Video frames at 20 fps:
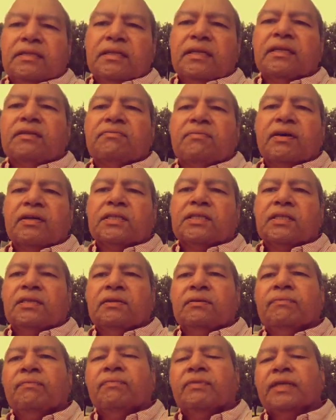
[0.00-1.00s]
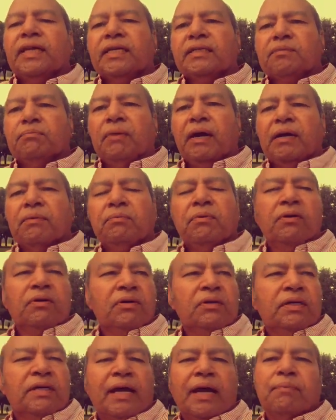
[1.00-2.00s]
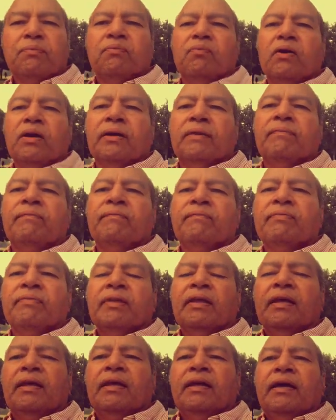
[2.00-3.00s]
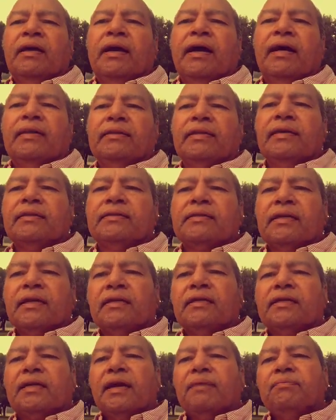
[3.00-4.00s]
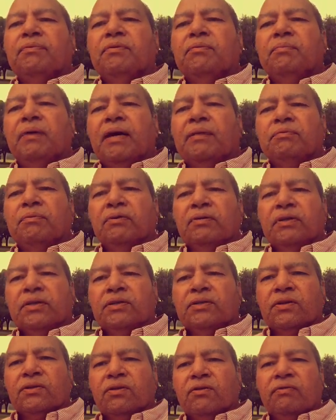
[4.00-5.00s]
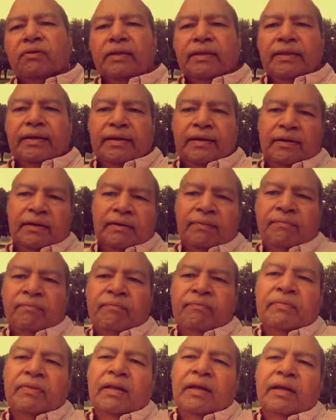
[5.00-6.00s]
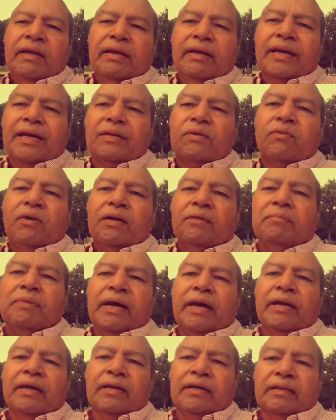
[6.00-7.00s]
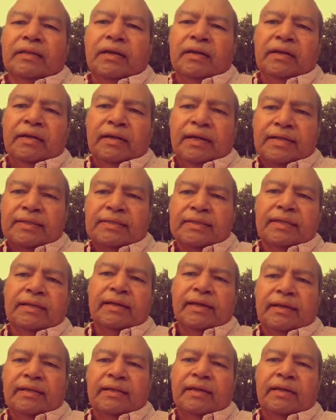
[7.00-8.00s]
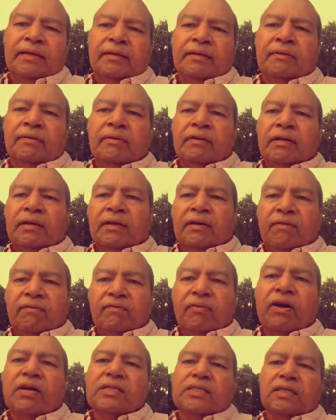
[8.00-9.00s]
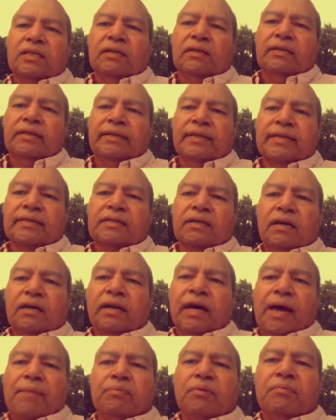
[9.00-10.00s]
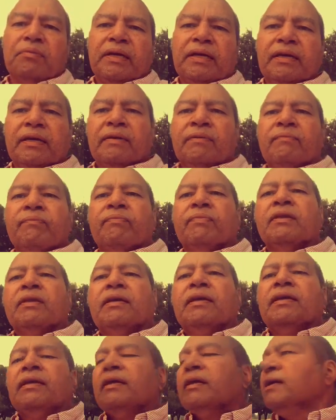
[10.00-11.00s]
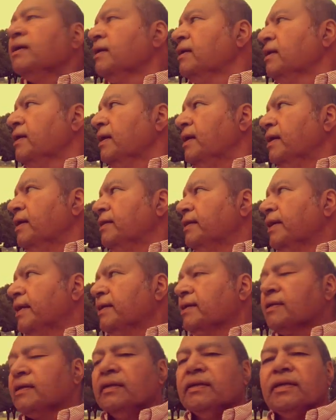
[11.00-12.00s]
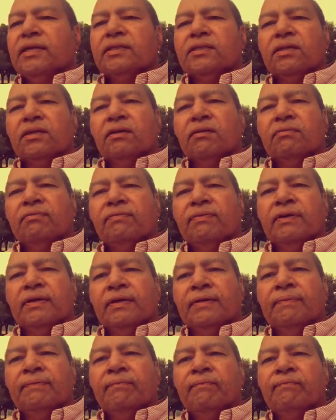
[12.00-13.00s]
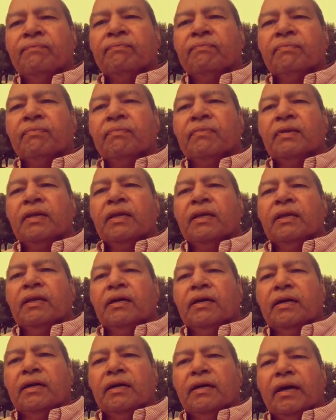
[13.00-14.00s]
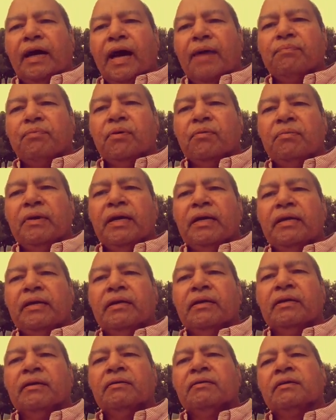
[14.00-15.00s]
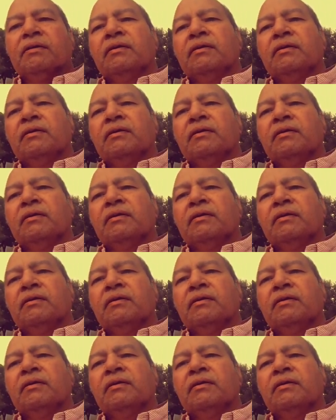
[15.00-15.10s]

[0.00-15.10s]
dysfunctional. That's bipolar type 1. And there's another type of bipolar disorder where they're not quite manic, they're less than that, they're functional, and that's called hypomania. And that condition of hypomania,